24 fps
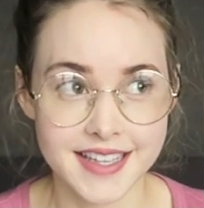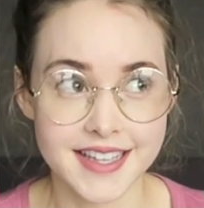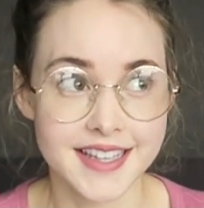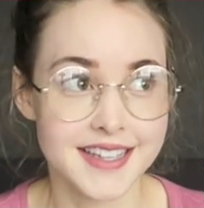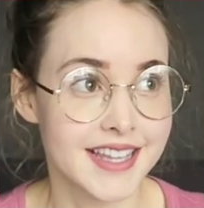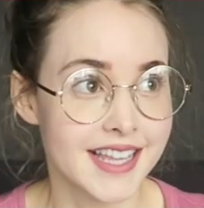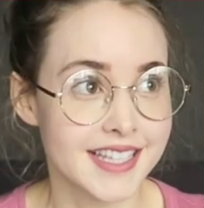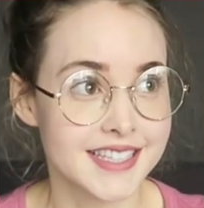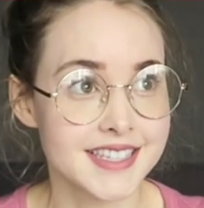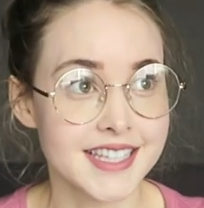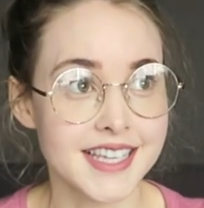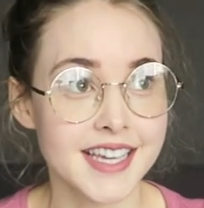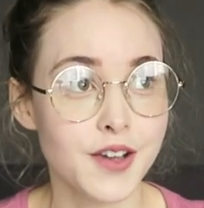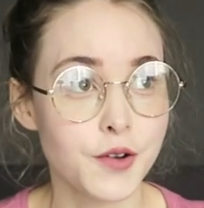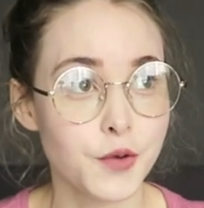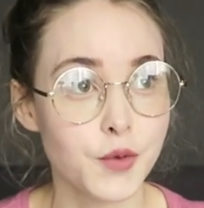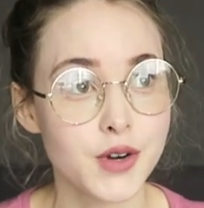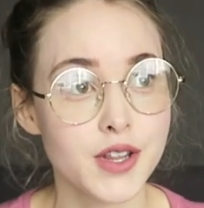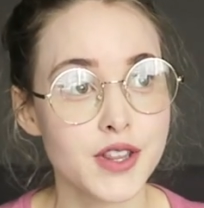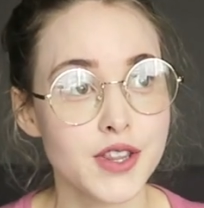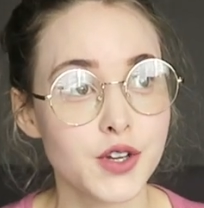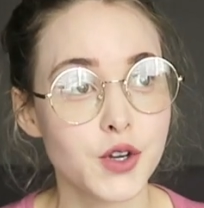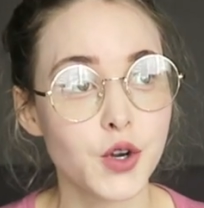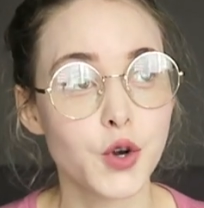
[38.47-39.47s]
That's like
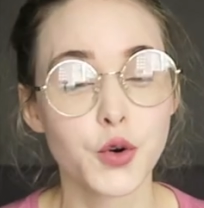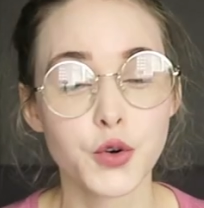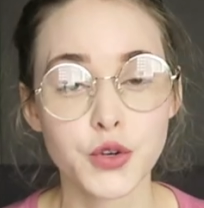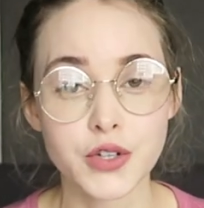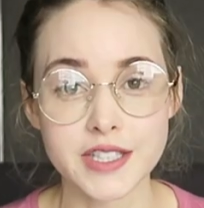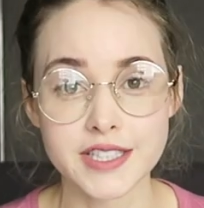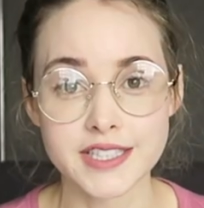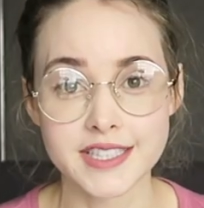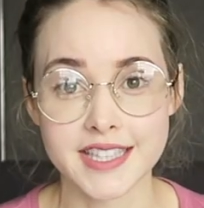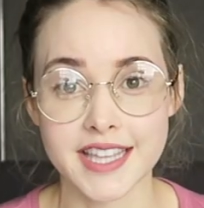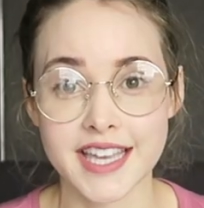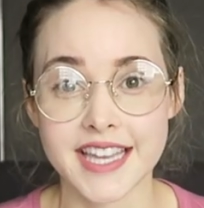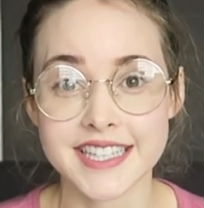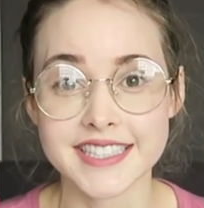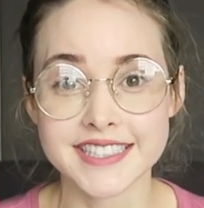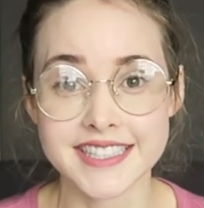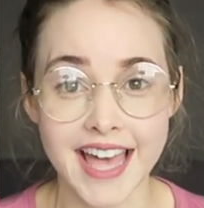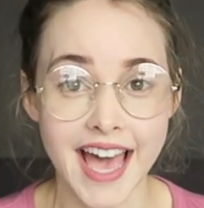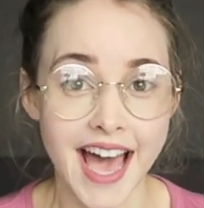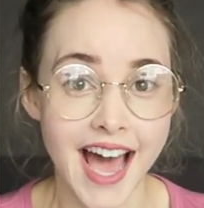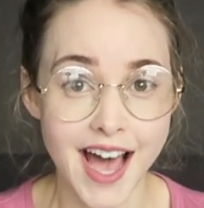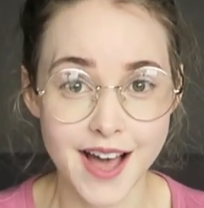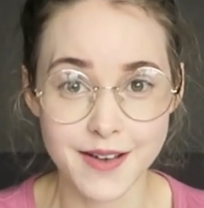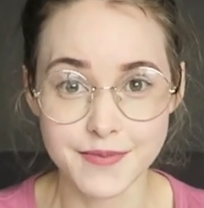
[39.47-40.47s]
one of the coolest things
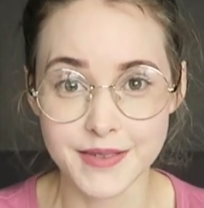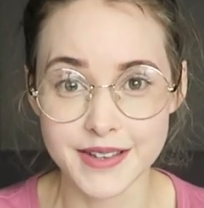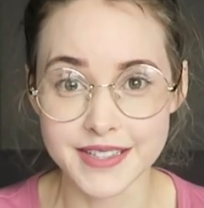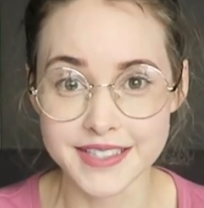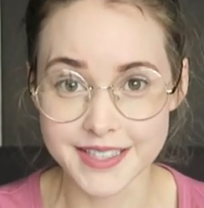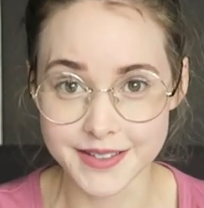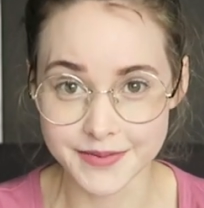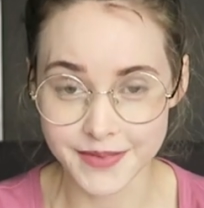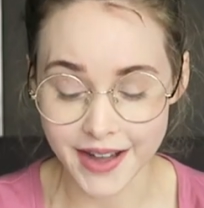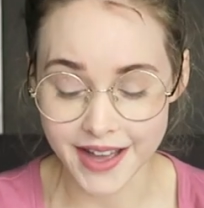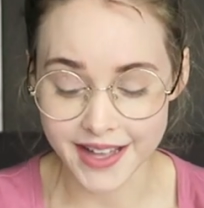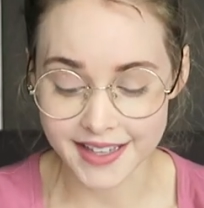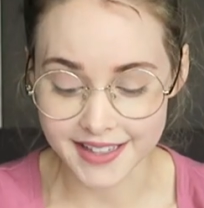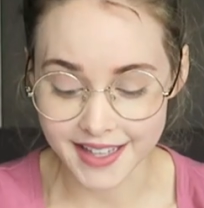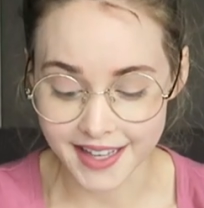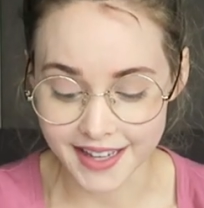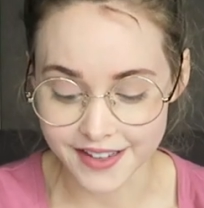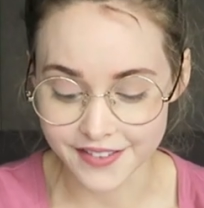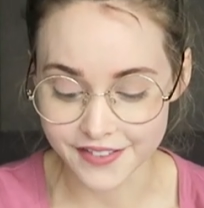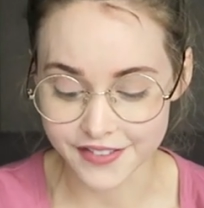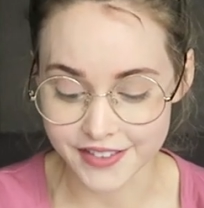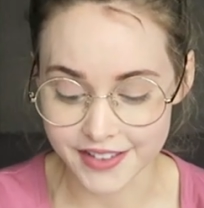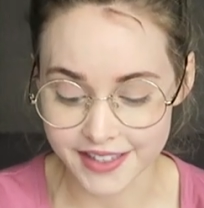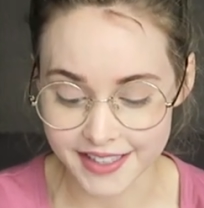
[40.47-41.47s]
that happened in my
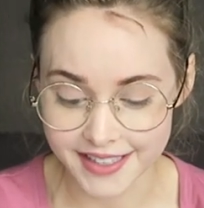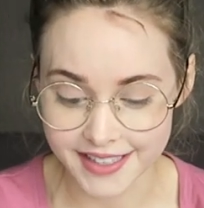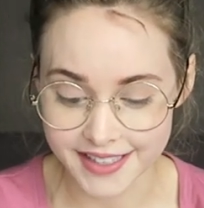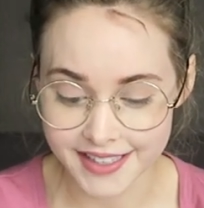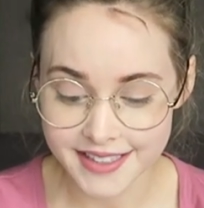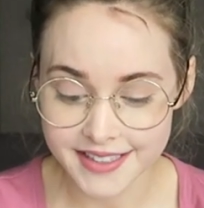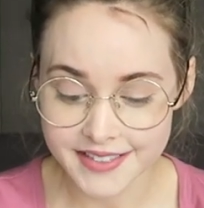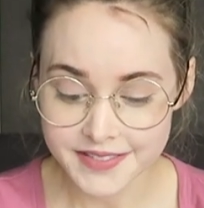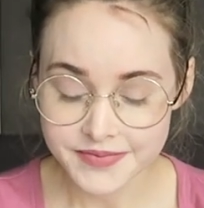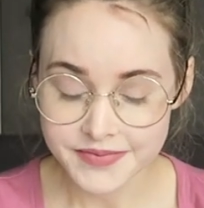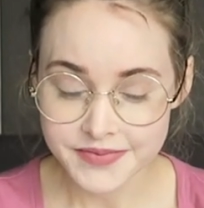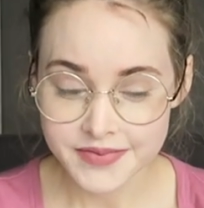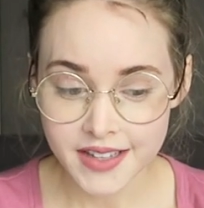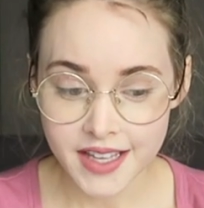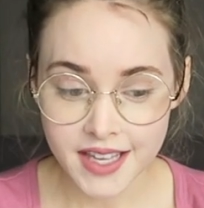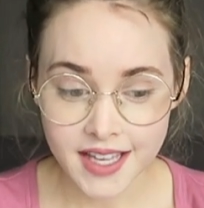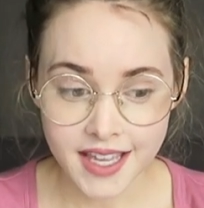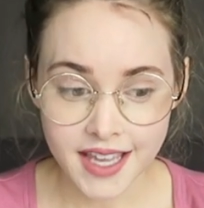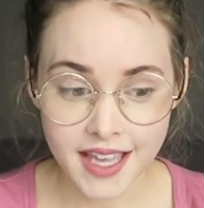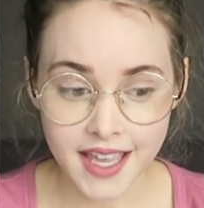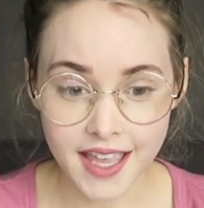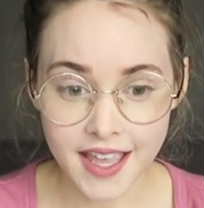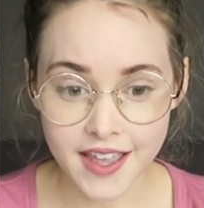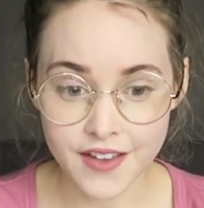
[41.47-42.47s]
life. Like,
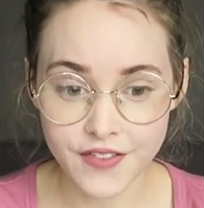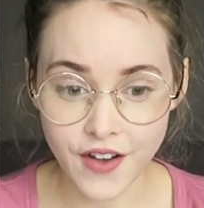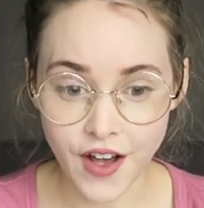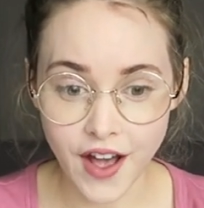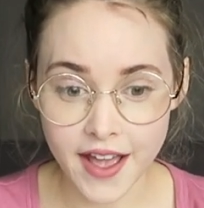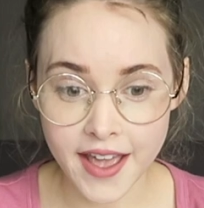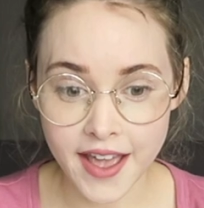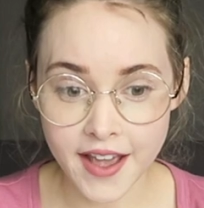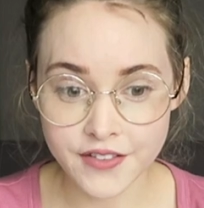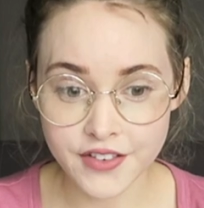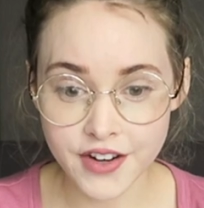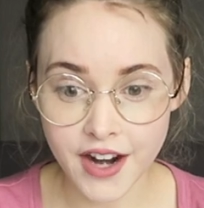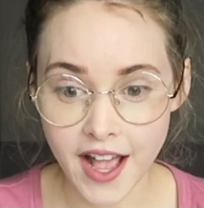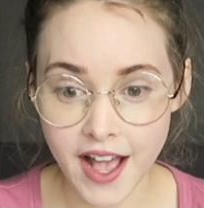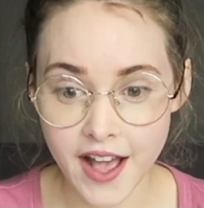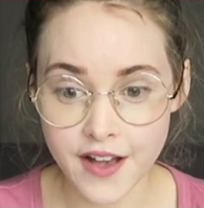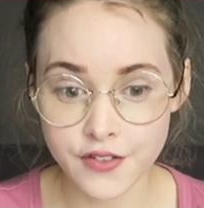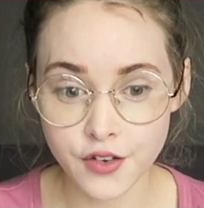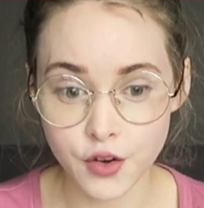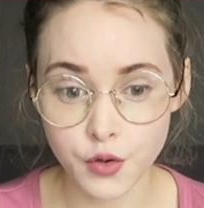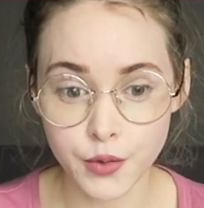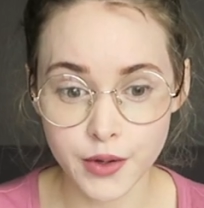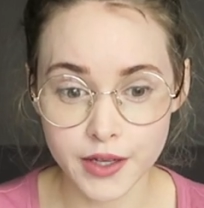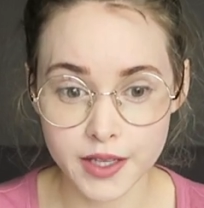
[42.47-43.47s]
if I ever
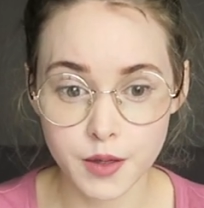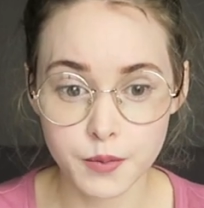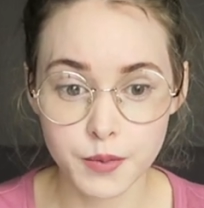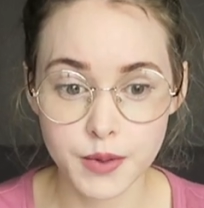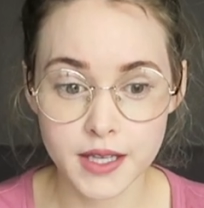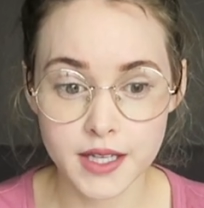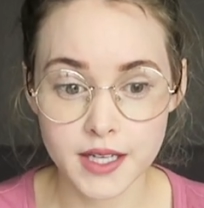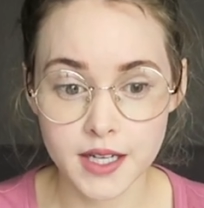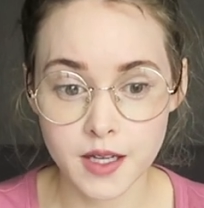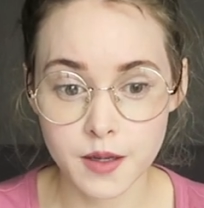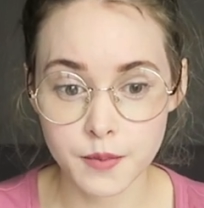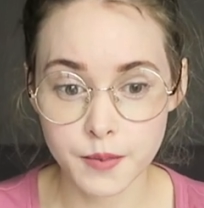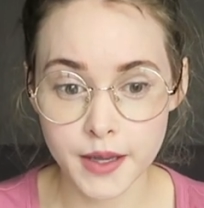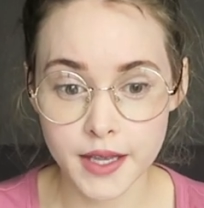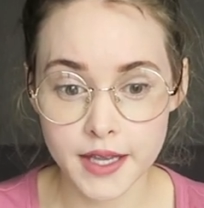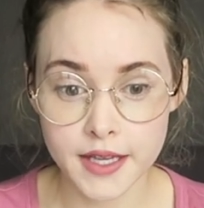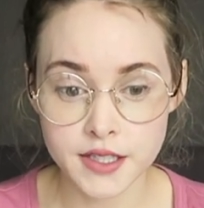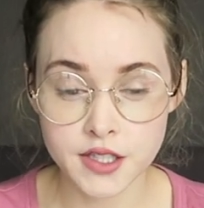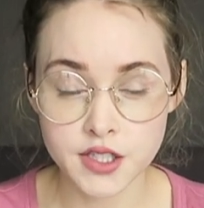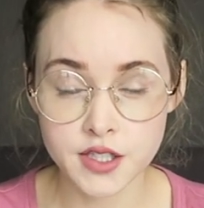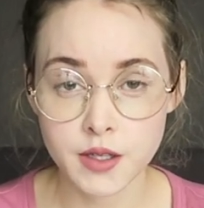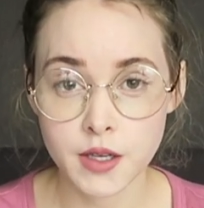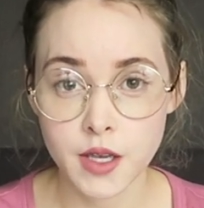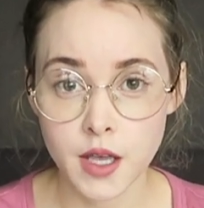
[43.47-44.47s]
have a Wikipedia
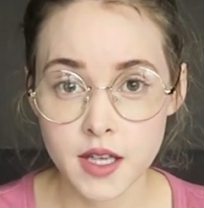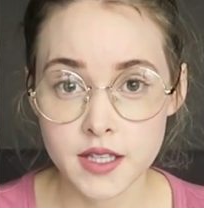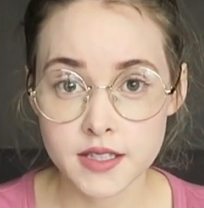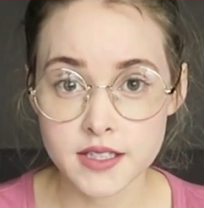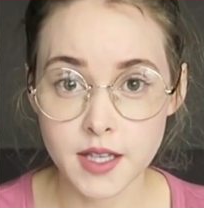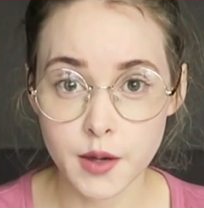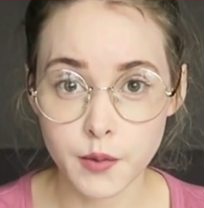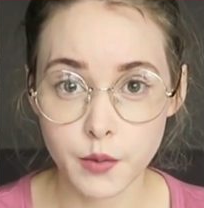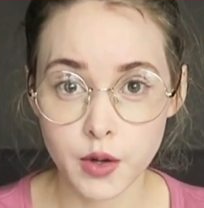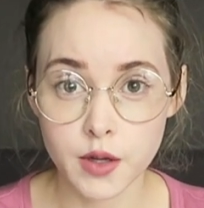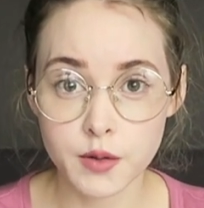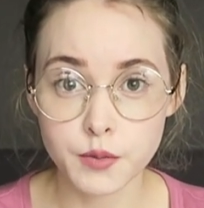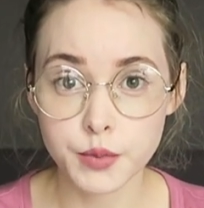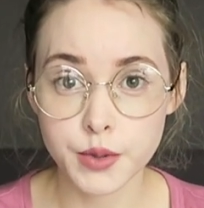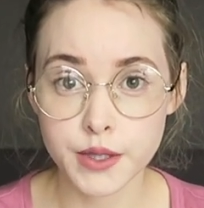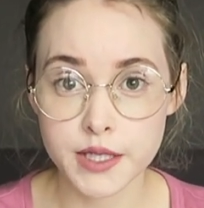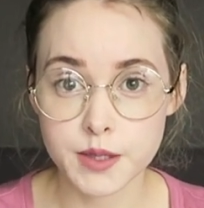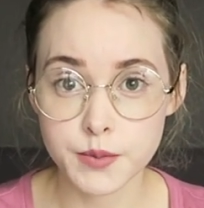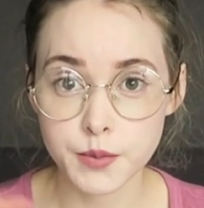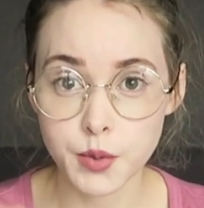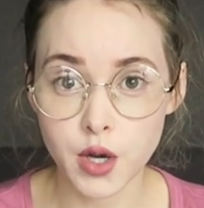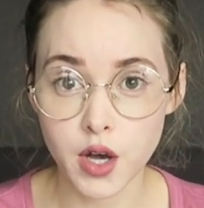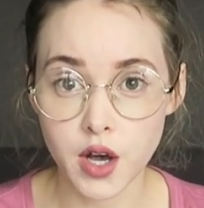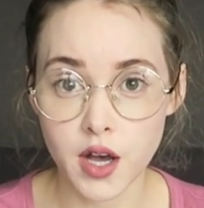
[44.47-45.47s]
page, someone
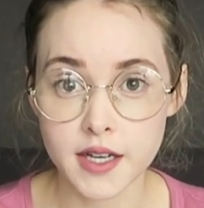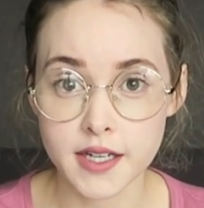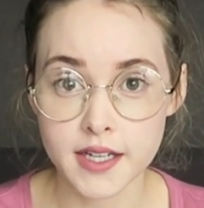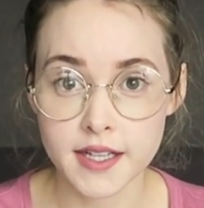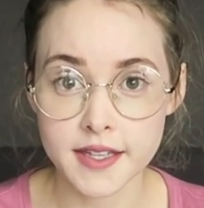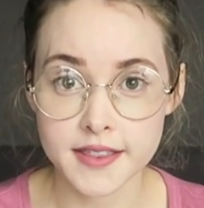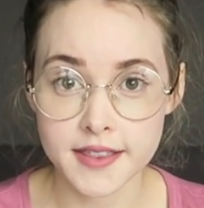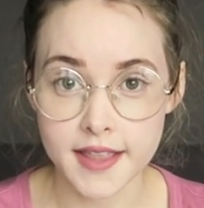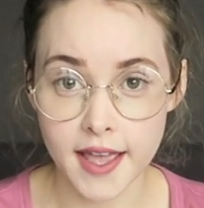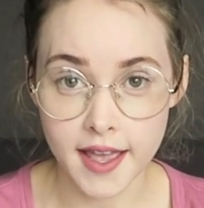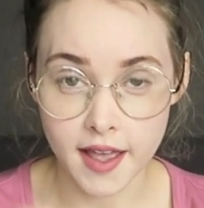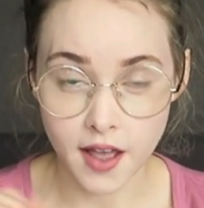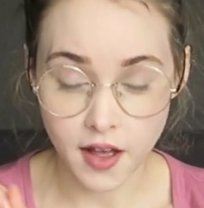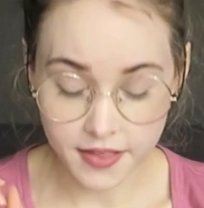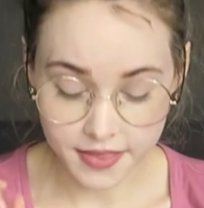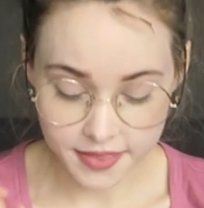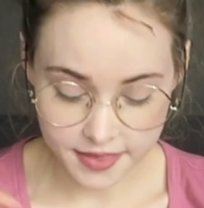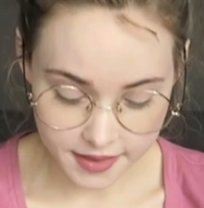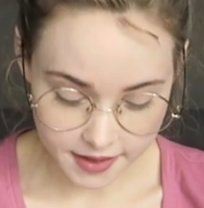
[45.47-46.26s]
please put on it that